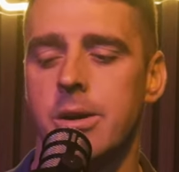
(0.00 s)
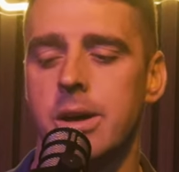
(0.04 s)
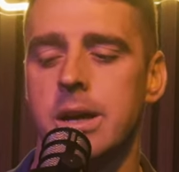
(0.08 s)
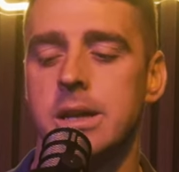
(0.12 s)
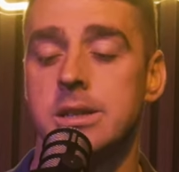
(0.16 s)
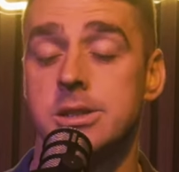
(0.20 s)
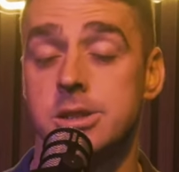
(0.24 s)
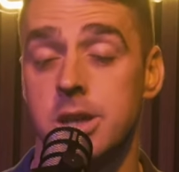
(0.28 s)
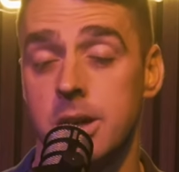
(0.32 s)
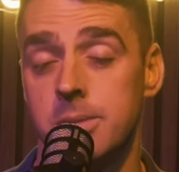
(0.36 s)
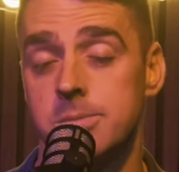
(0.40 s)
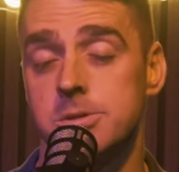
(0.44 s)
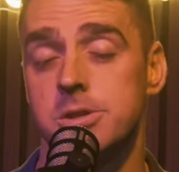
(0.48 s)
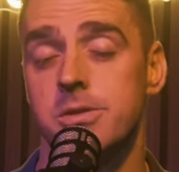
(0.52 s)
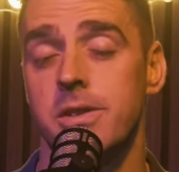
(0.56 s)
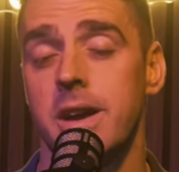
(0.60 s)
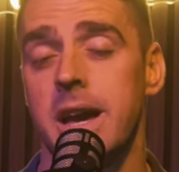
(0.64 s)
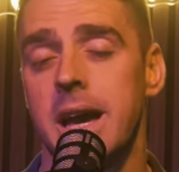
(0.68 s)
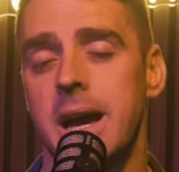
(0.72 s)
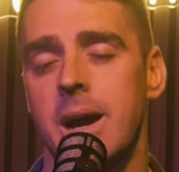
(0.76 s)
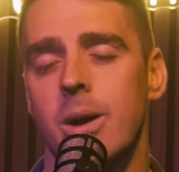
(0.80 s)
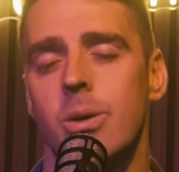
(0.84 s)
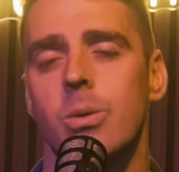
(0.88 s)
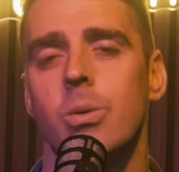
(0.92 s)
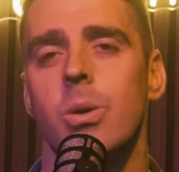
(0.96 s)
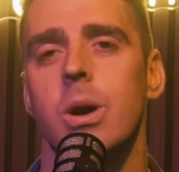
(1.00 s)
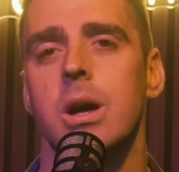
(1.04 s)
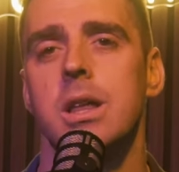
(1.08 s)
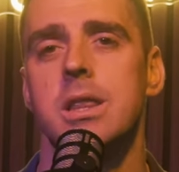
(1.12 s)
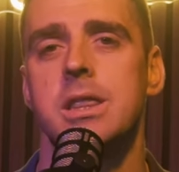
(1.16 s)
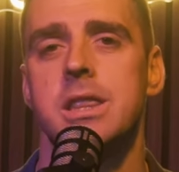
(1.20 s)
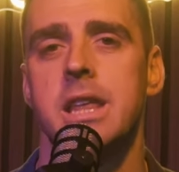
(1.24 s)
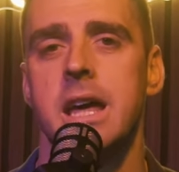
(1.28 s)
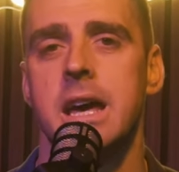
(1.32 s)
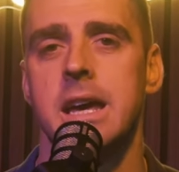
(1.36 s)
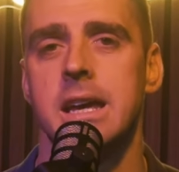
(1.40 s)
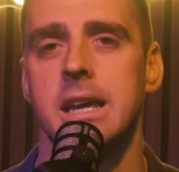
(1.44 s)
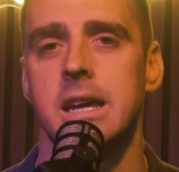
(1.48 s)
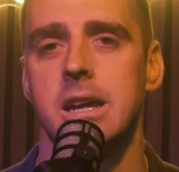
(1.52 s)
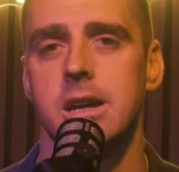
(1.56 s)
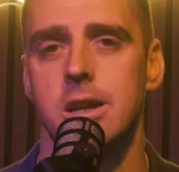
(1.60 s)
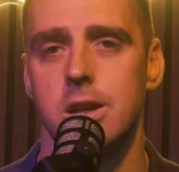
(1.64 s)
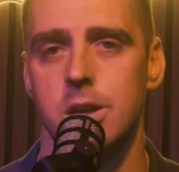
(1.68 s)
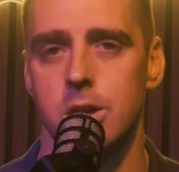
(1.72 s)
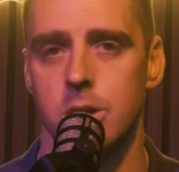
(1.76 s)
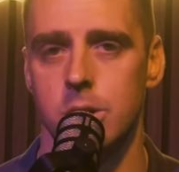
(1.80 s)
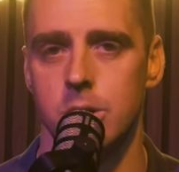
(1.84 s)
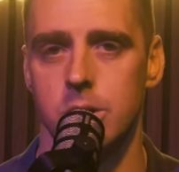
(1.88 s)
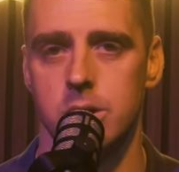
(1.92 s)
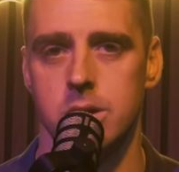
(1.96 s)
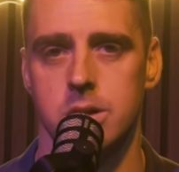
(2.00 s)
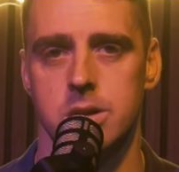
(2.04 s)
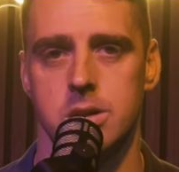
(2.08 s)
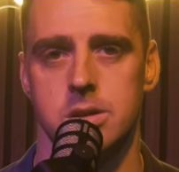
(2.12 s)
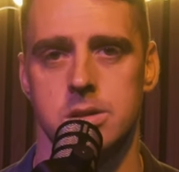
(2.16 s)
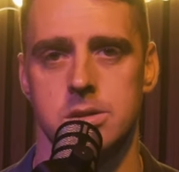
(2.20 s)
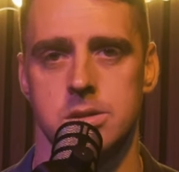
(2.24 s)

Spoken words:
in terms of how they look.